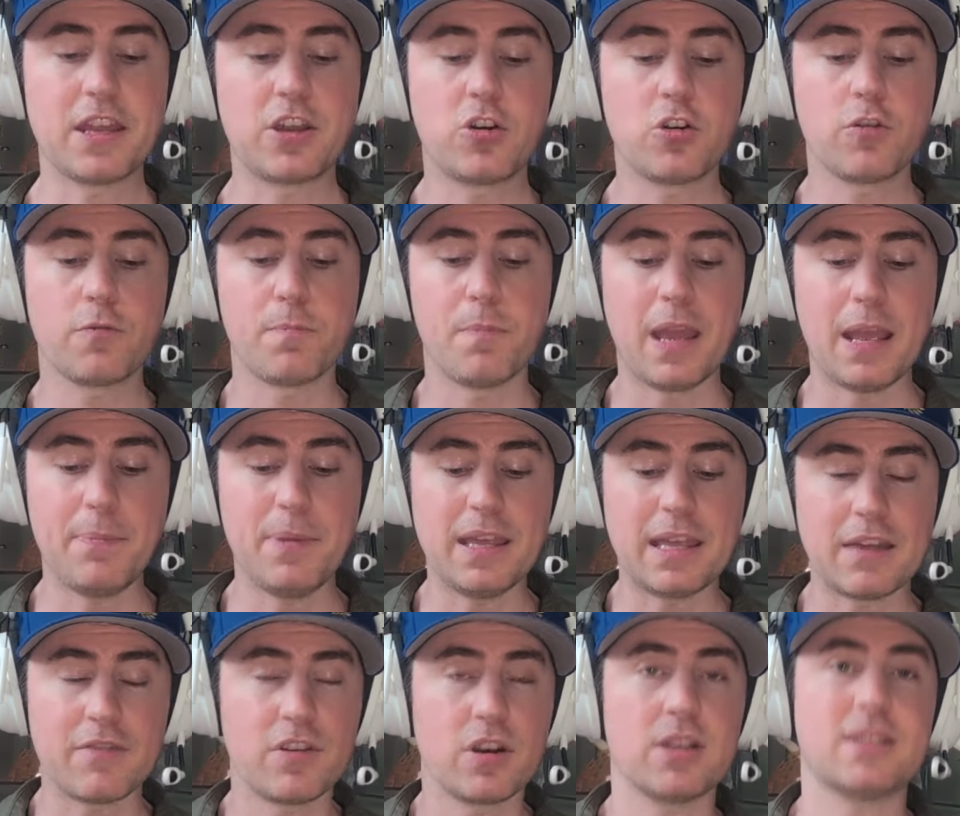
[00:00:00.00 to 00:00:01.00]
they could have maybe
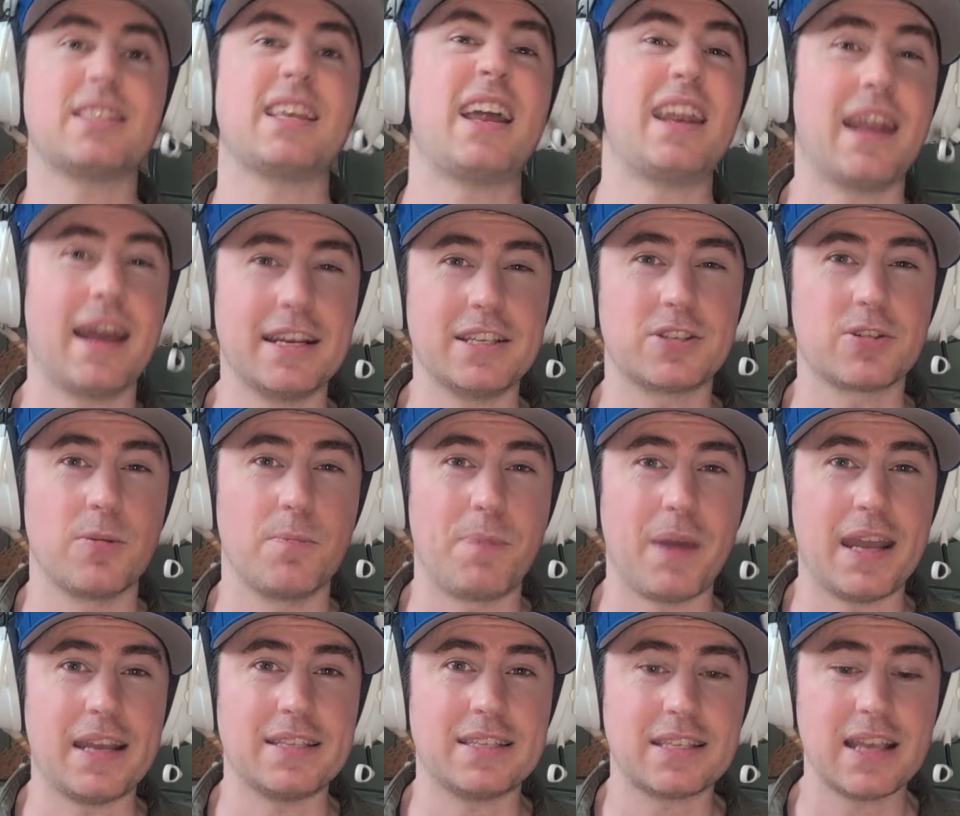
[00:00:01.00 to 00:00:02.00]
given us that nicer
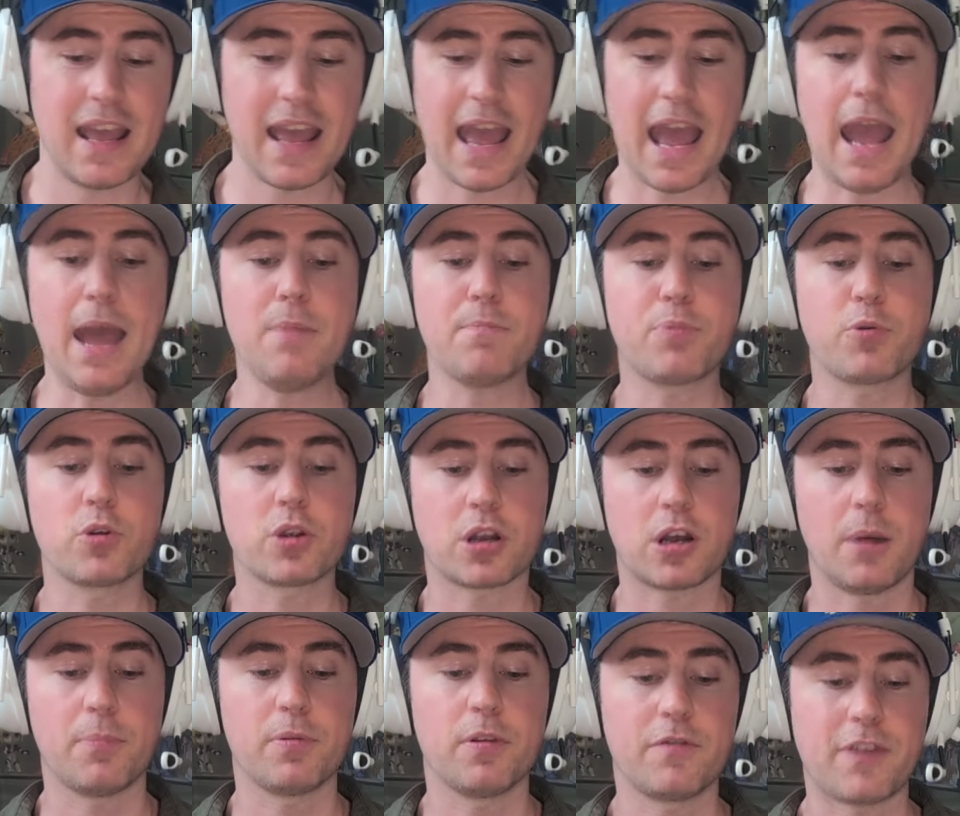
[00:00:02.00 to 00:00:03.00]
base and put
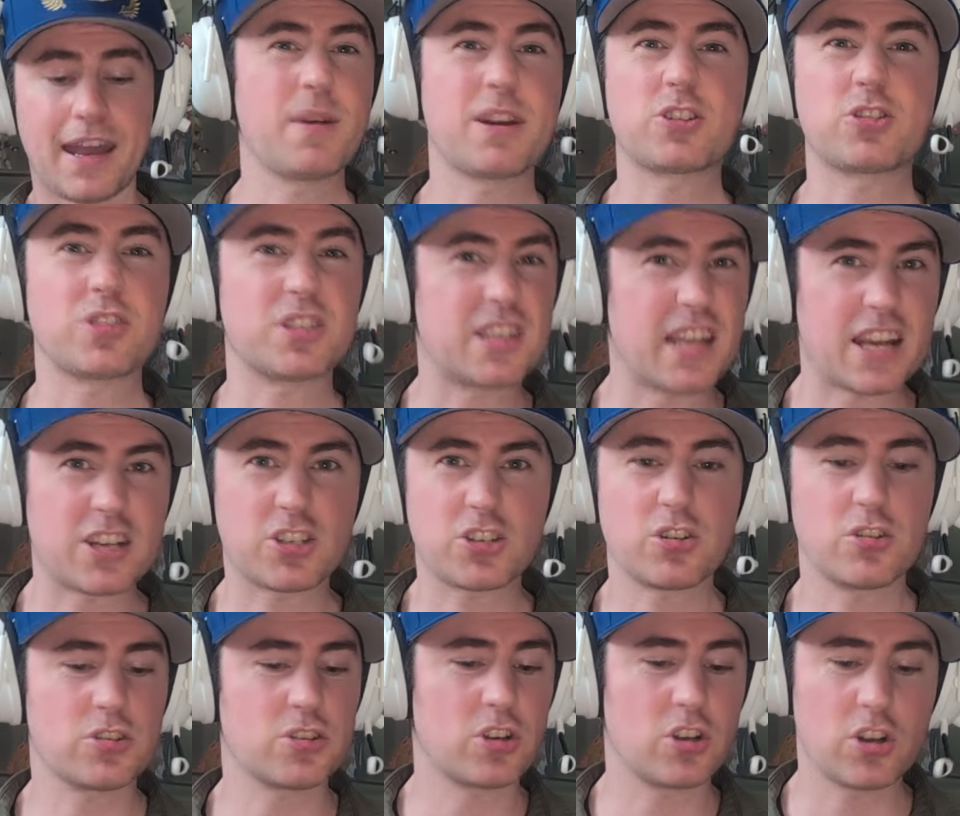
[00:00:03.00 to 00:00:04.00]
some extra
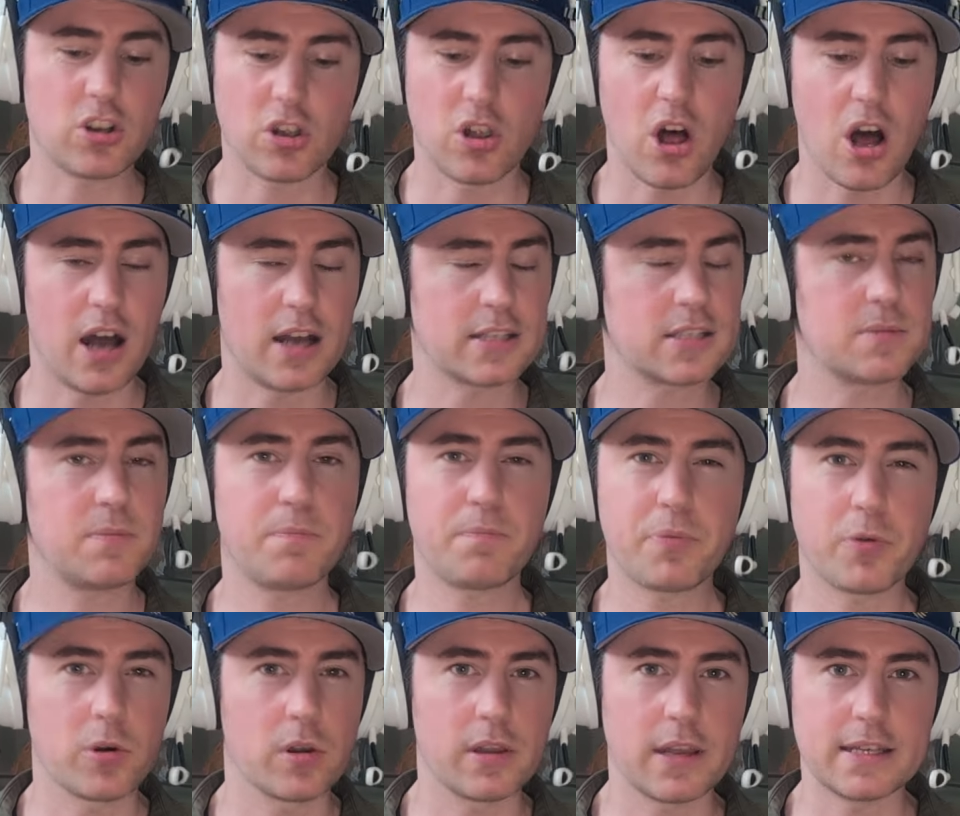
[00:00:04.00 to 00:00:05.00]
textures, gloss,
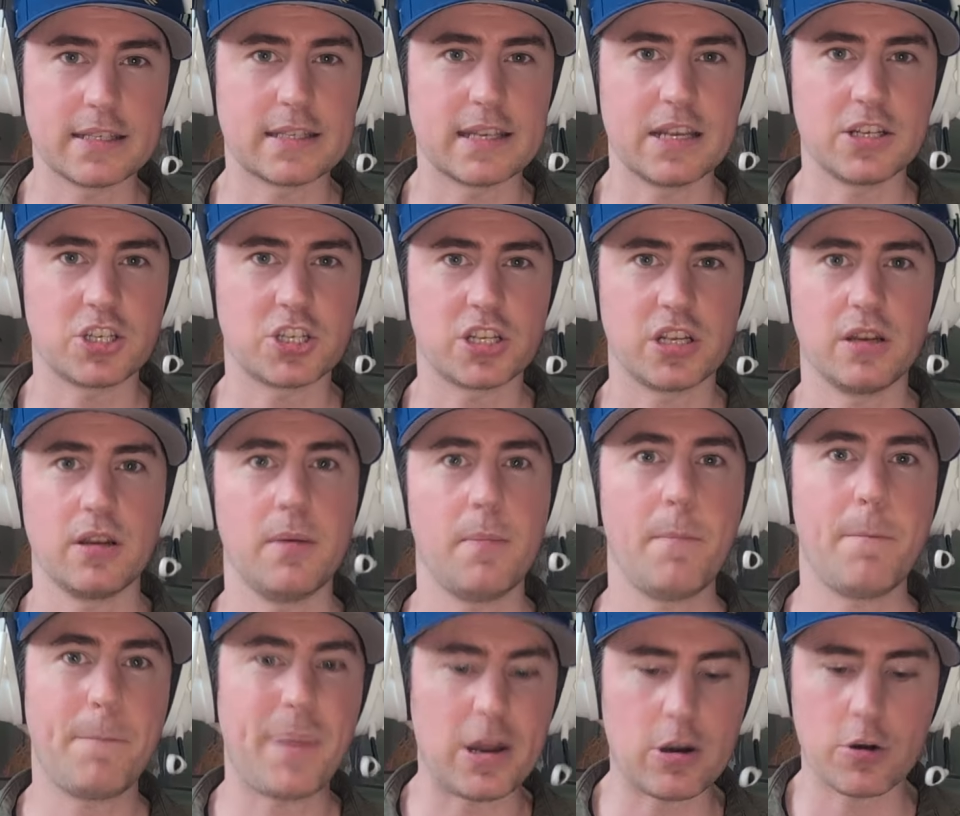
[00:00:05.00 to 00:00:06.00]
pearlization,
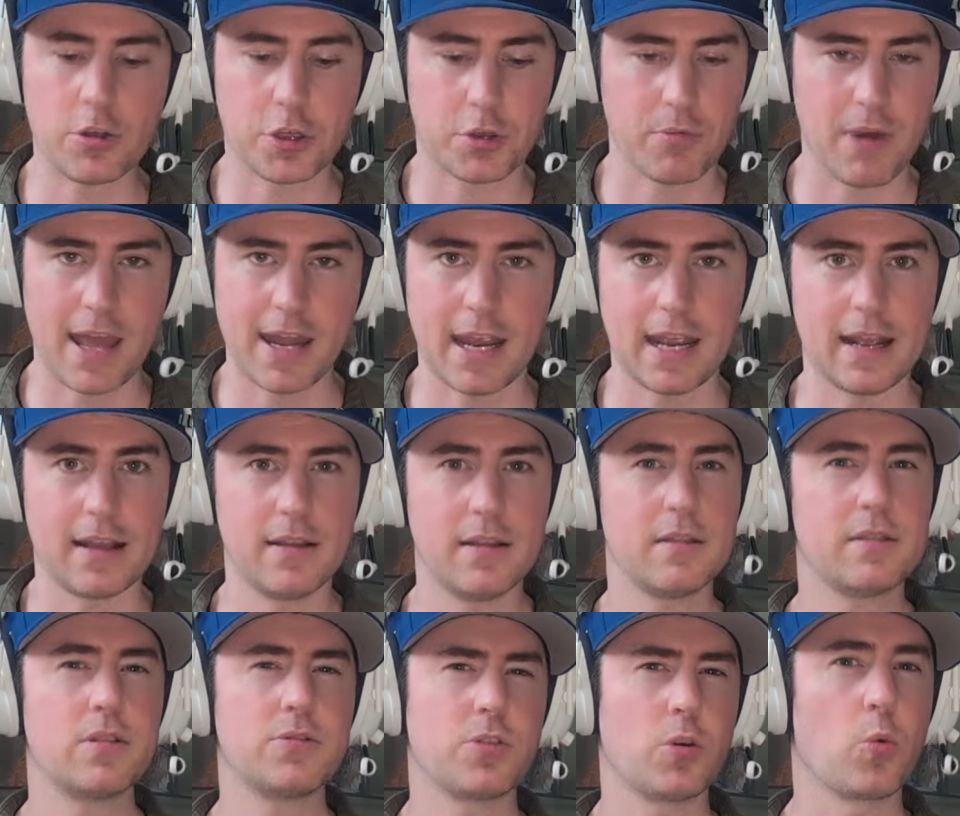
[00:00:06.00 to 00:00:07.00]
better threading,
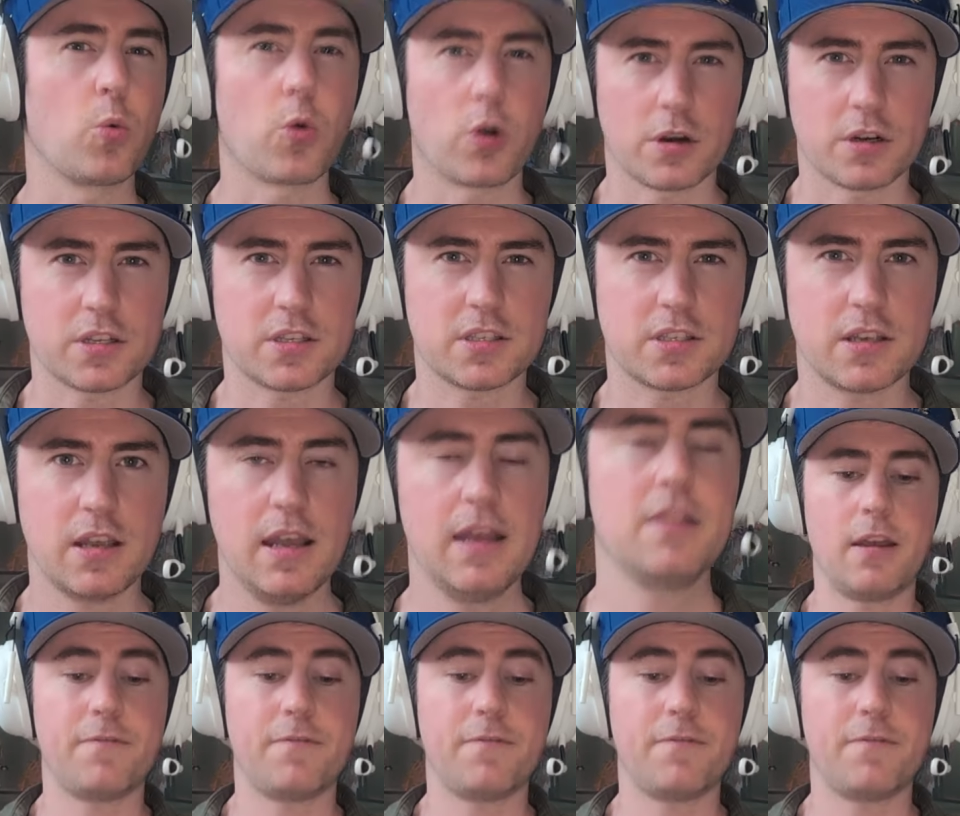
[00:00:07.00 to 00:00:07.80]
the works.